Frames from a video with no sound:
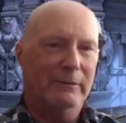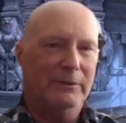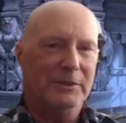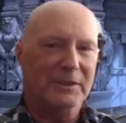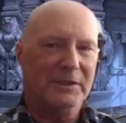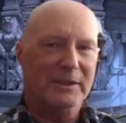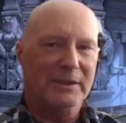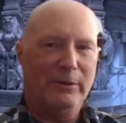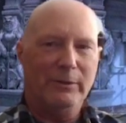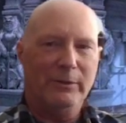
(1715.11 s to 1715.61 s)

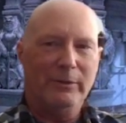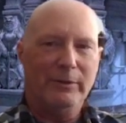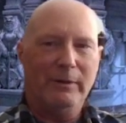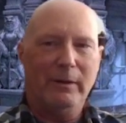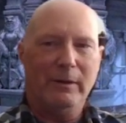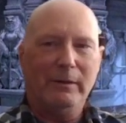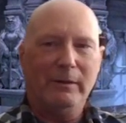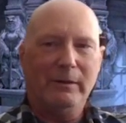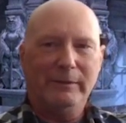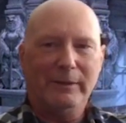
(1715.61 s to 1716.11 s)
You know, there
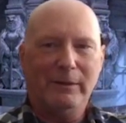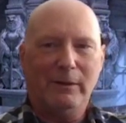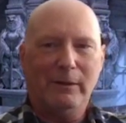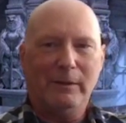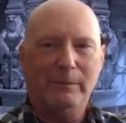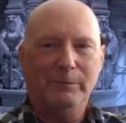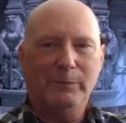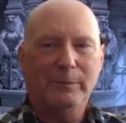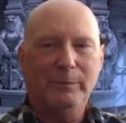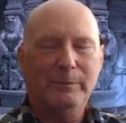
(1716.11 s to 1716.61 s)
are there
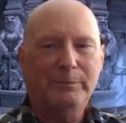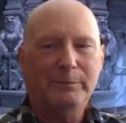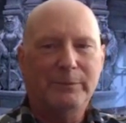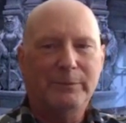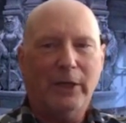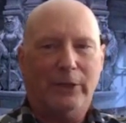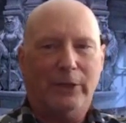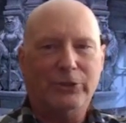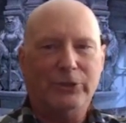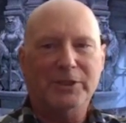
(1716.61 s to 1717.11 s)
are
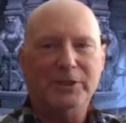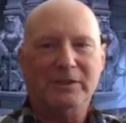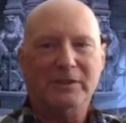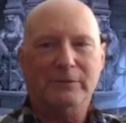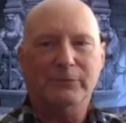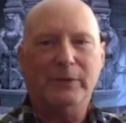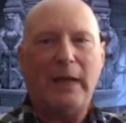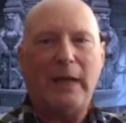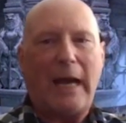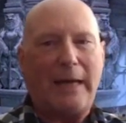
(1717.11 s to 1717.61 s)
touches
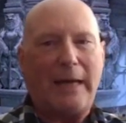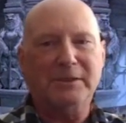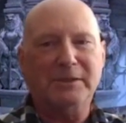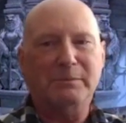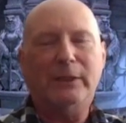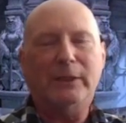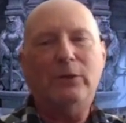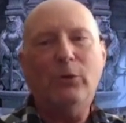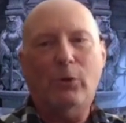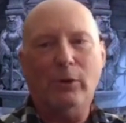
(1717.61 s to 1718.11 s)
of
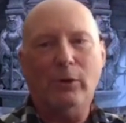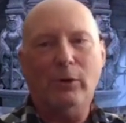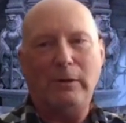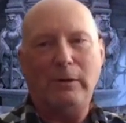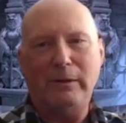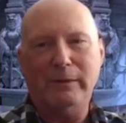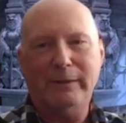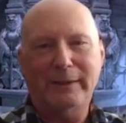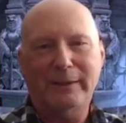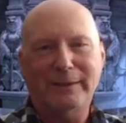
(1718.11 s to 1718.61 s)
cosmic
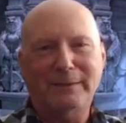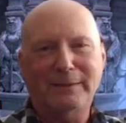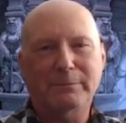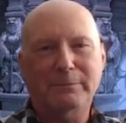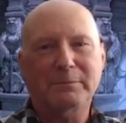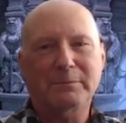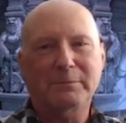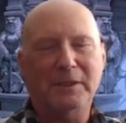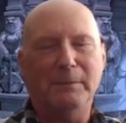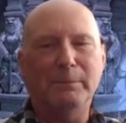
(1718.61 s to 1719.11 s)
horror in
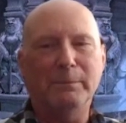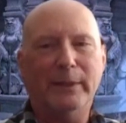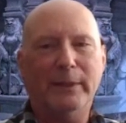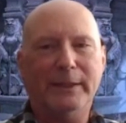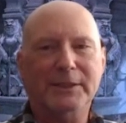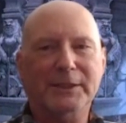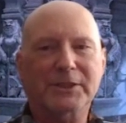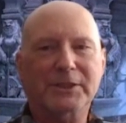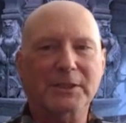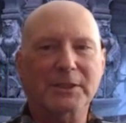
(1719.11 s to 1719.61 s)
some
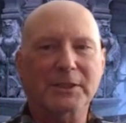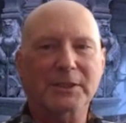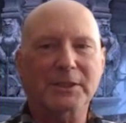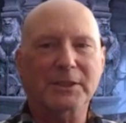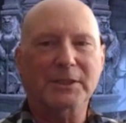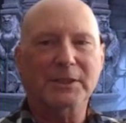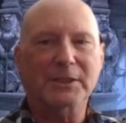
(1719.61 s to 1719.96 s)
places.